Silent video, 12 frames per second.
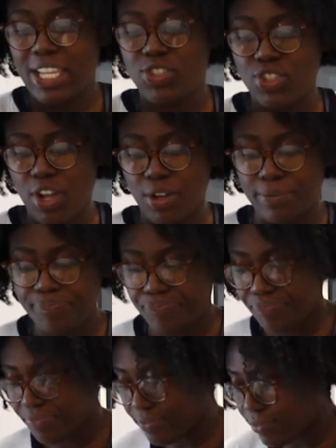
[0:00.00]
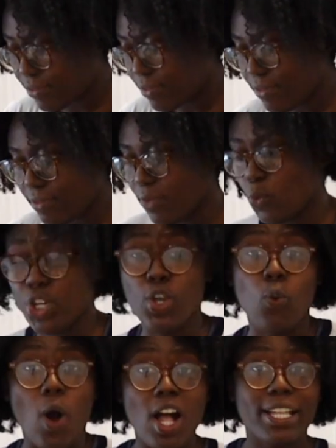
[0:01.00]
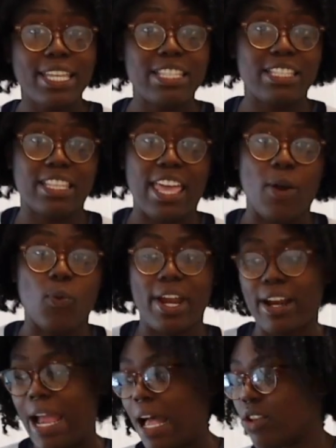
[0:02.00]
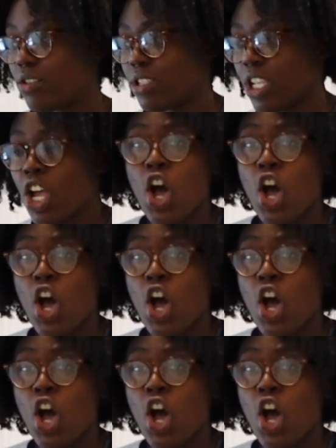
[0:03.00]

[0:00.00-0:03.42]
So, when you walk into that warehouse,